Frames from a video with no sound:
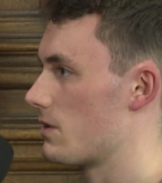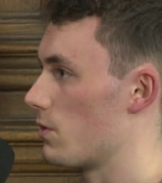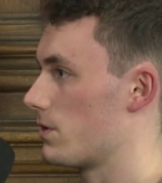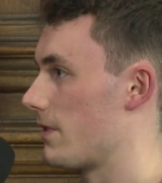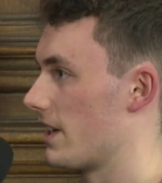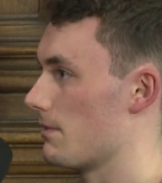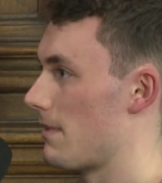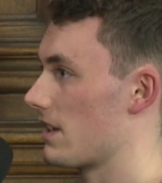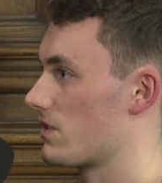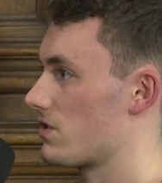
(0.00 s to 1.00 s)
quarterfinal
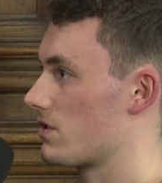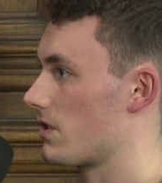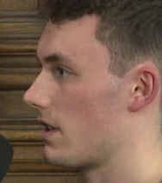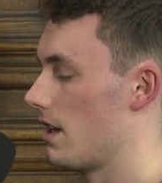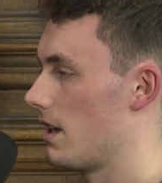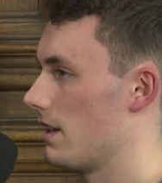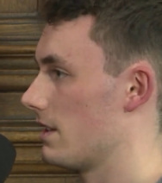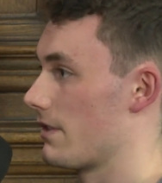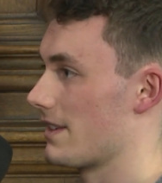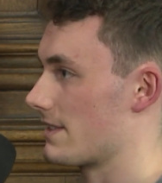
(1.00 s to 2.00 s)
match uh,
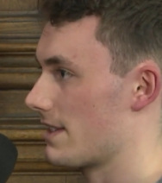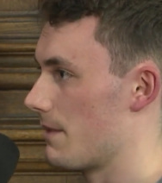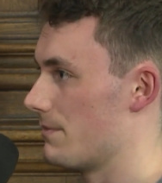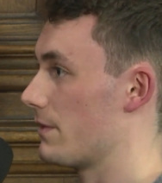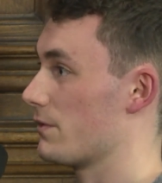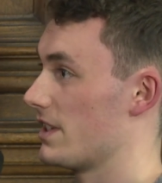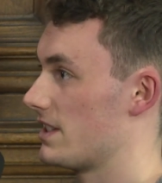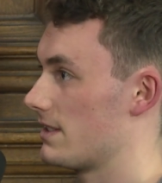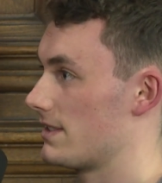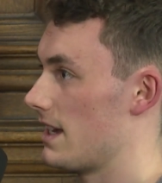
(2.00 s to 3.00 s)
in the Grand Slam
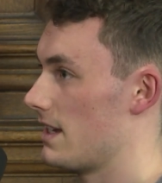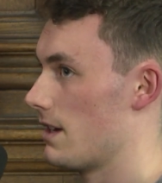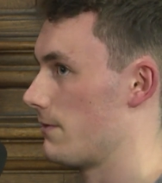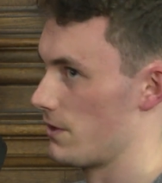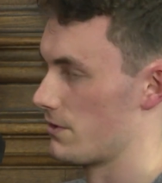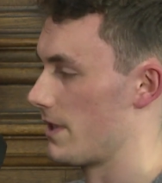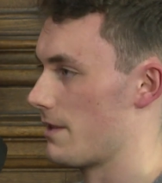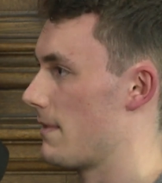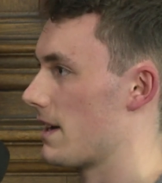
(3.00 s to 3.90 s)
differently to, say, a first round